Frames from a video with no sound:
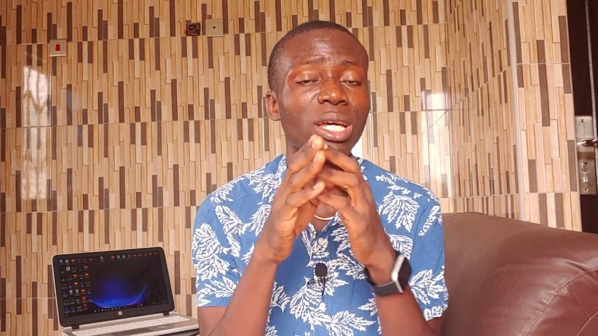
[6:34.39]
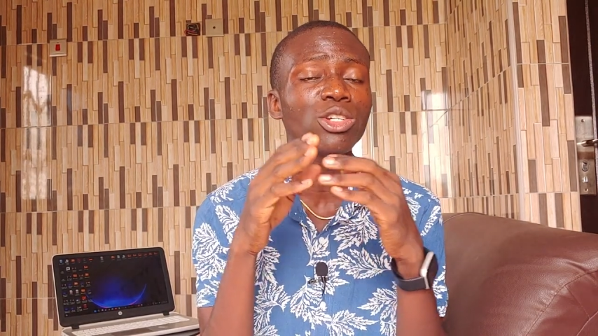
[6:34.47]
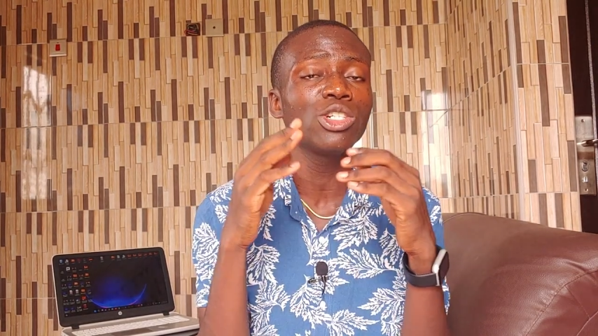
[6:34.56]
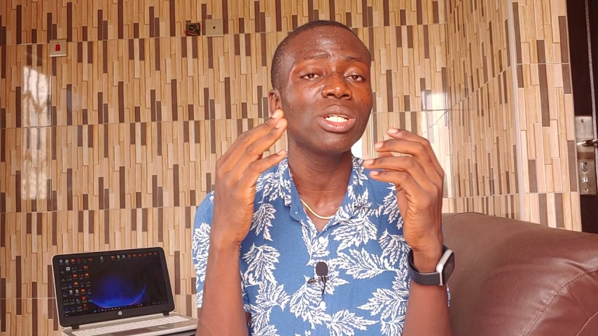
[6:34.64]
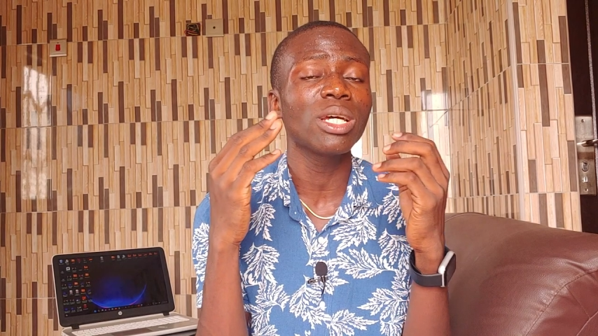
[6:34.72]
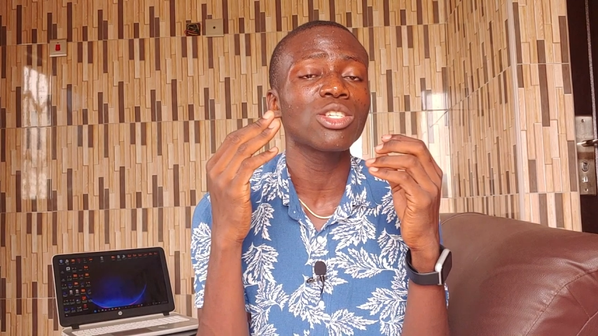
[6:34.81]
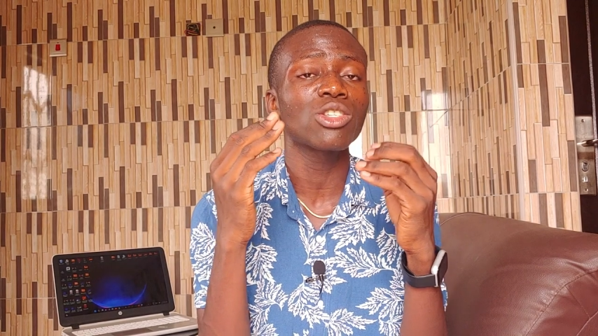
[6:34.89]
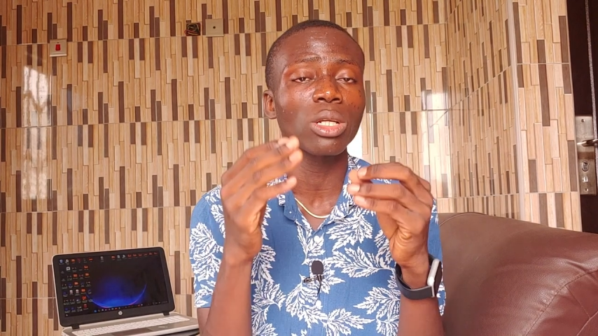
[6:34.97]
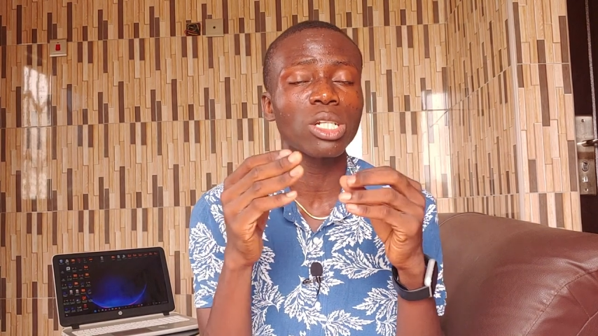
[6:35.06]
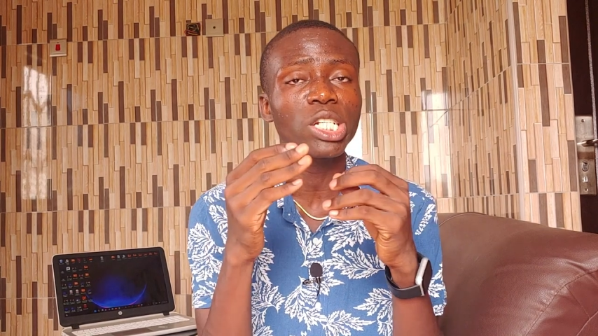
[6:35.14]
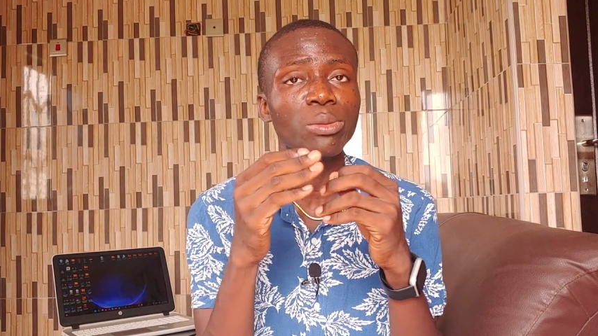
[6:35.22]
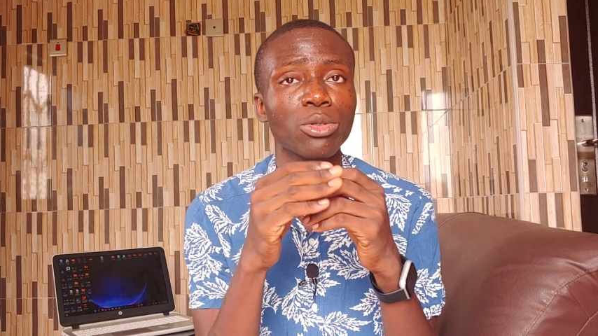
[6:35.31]
and during the
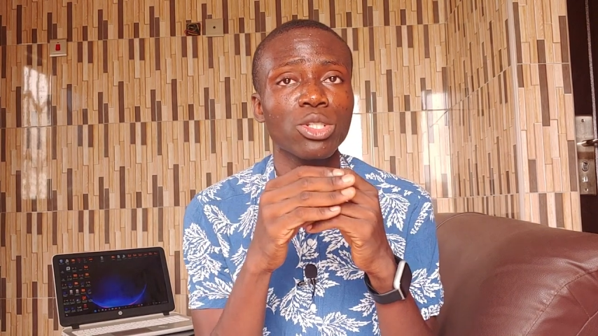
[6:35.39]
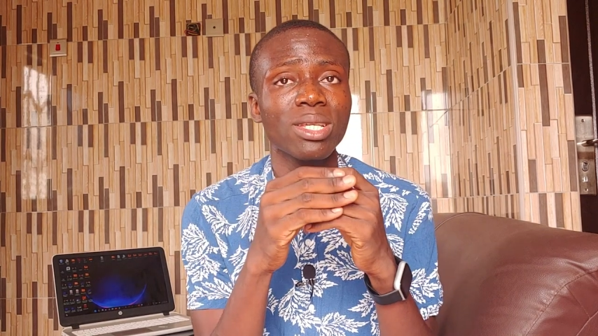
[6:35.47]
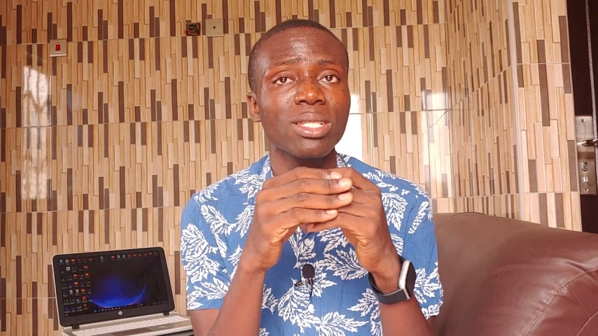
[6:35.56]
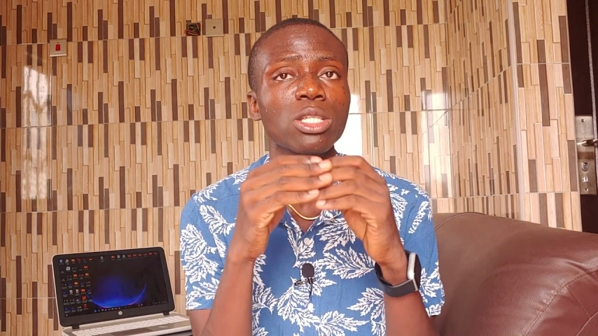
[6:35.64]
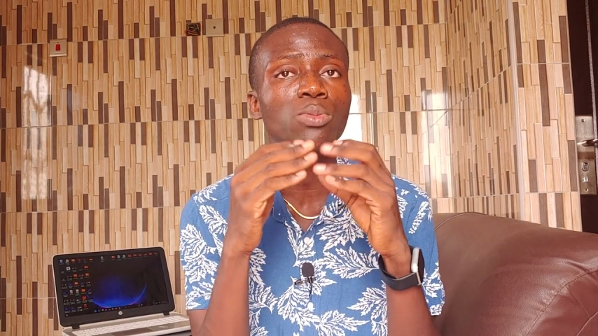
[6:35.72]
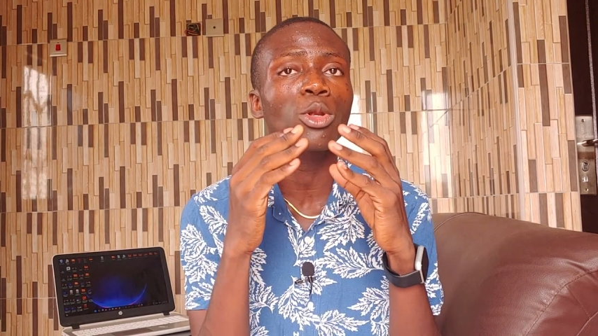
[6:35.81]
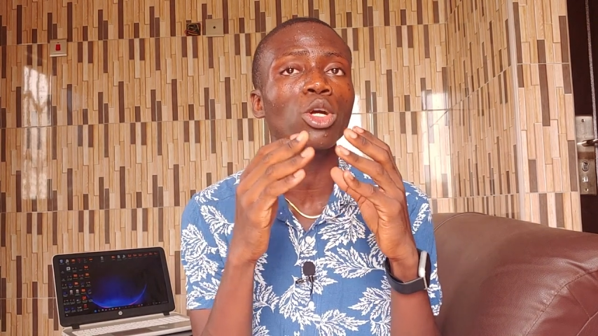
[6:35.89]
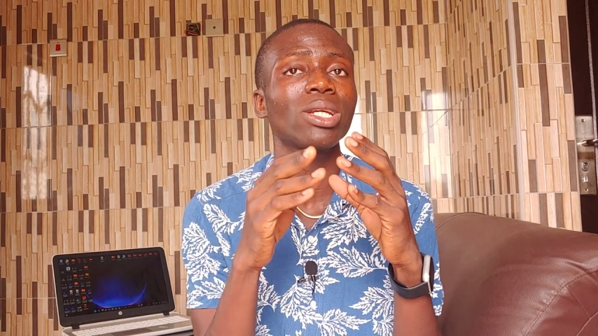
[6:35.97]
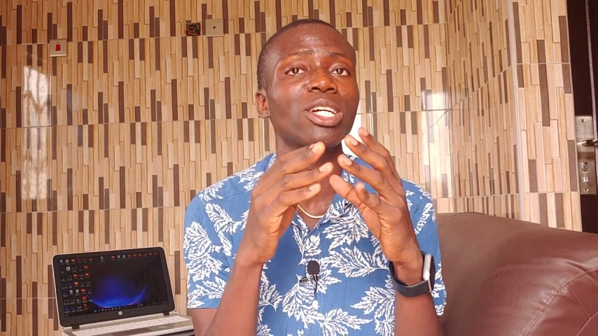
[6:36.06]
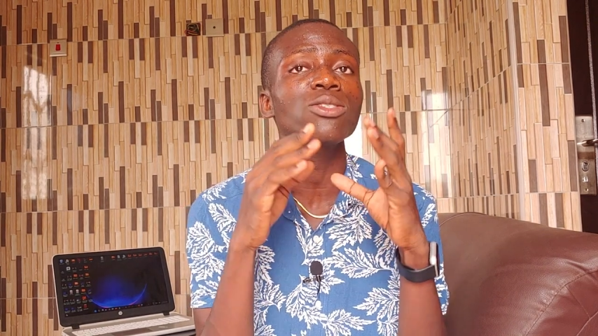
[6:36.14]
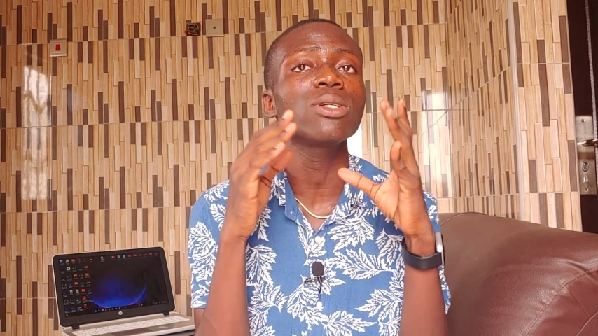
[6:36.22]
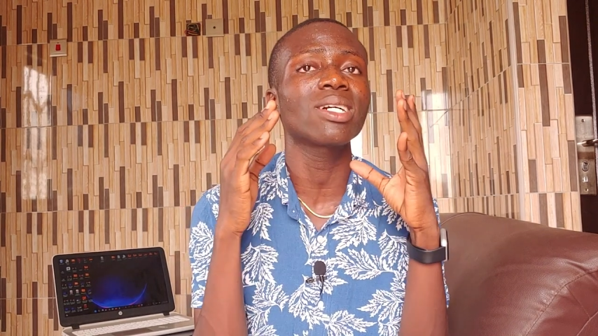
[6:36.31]
installation process, this
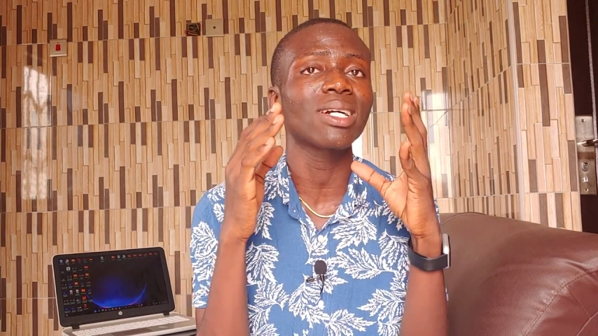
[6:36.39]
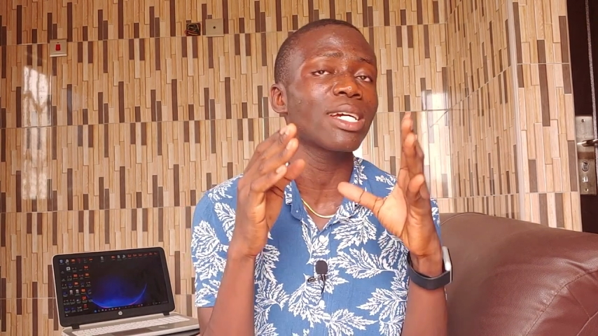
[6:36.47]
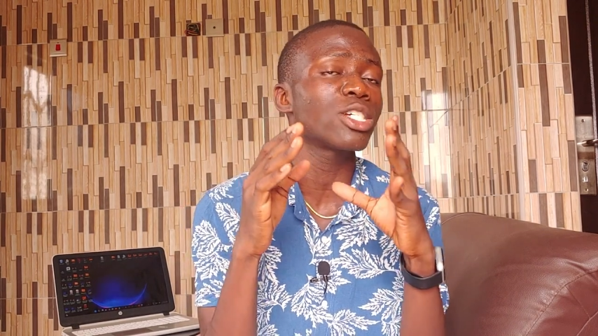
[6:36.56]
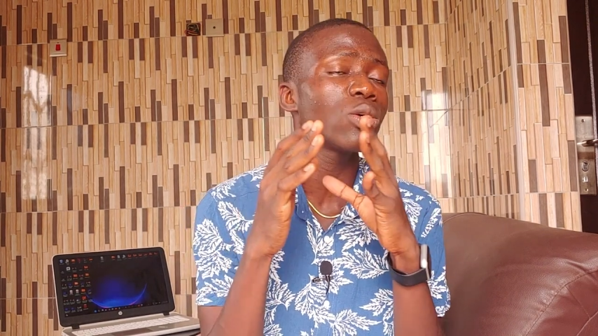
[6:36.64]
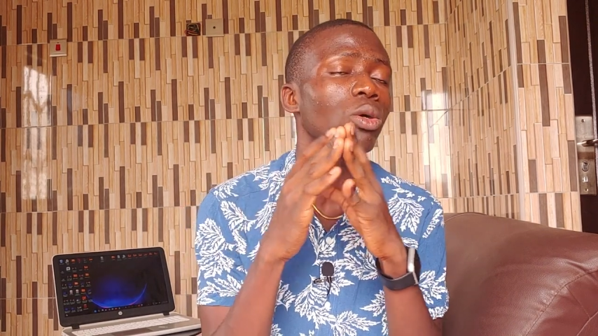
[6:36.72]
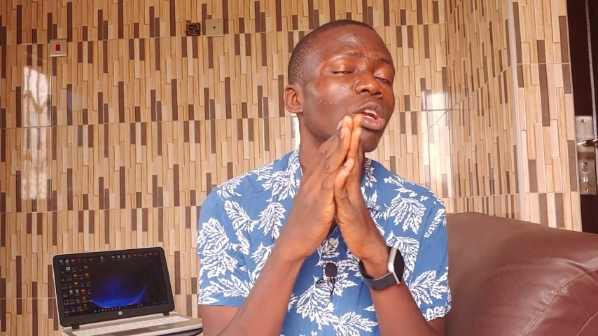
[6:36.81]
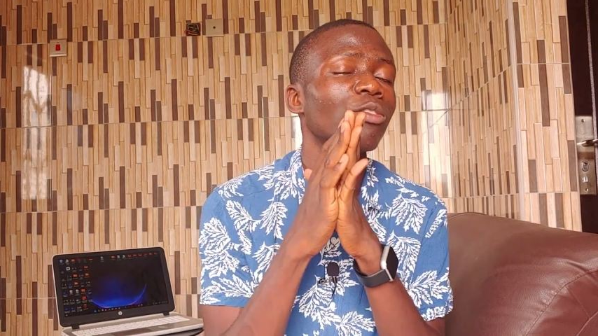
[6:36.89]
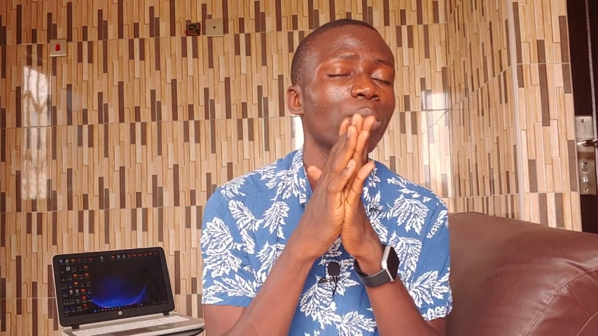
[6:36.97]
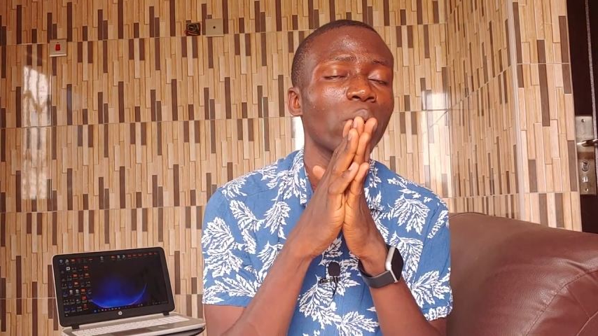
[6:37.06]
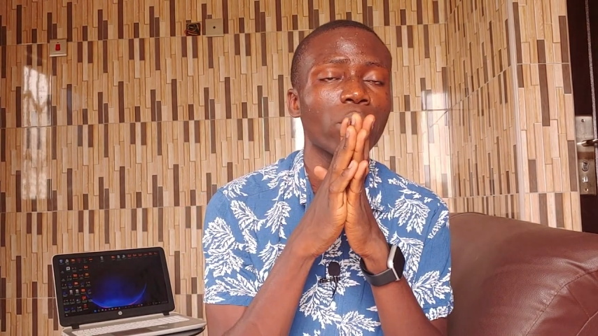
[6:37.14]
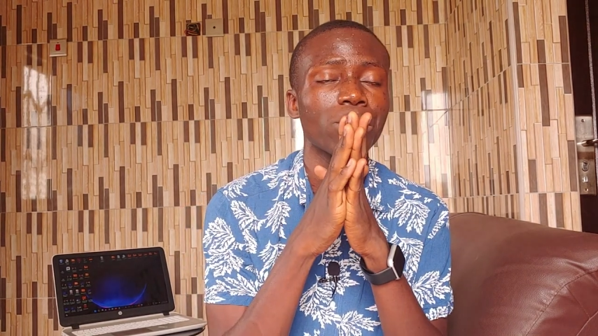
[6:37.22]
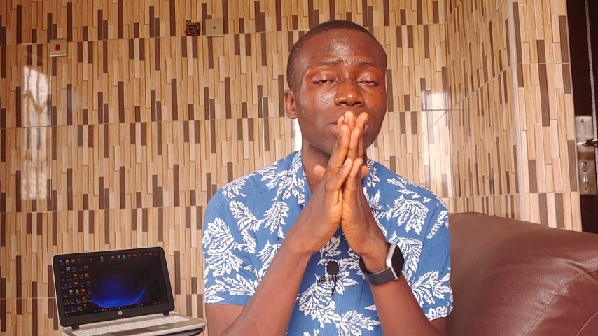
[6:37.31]
plugin actually crashed the whole of
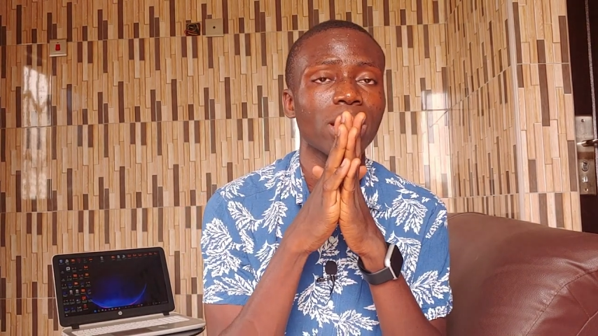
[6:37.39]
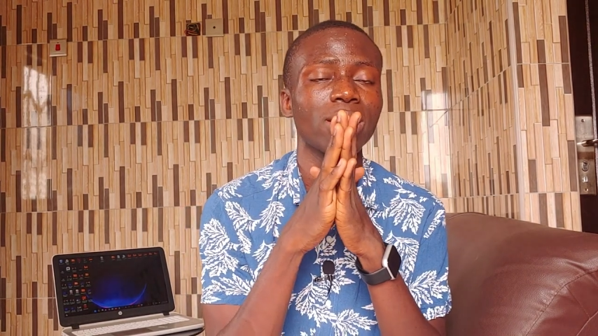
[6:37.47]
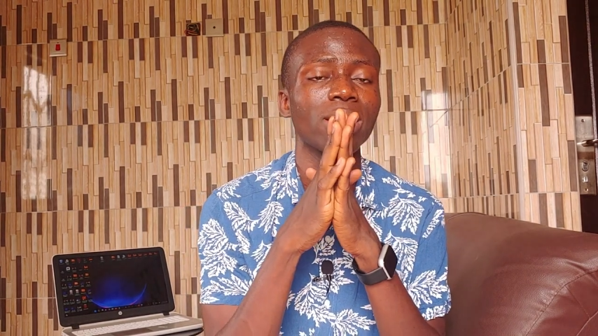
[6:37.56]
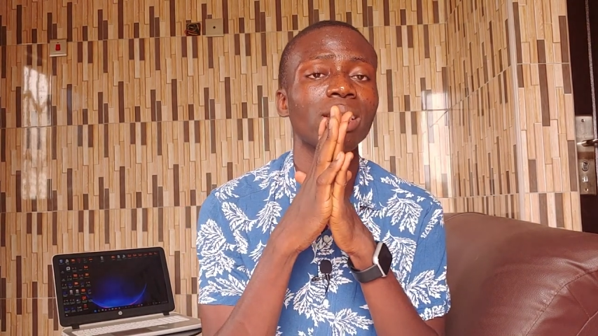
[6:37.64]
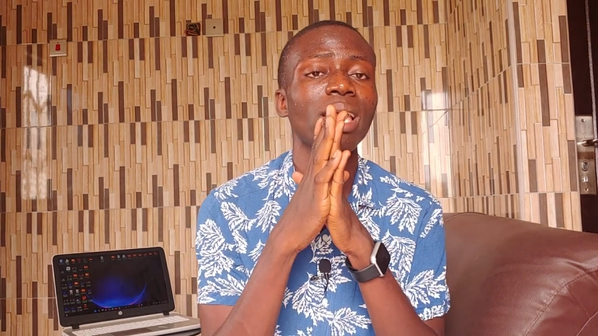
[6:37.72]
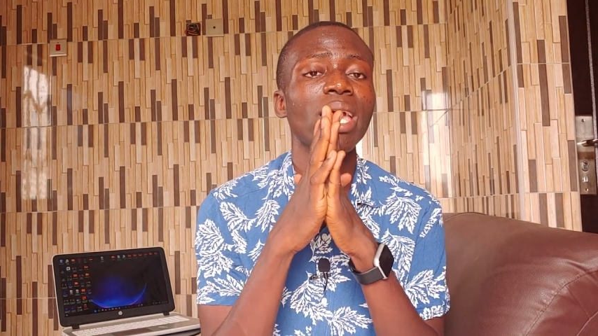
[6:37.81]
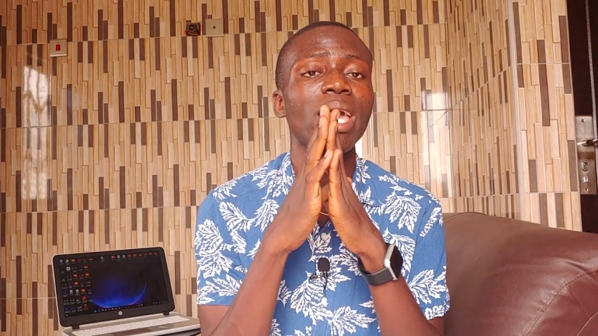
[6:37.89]
my website down,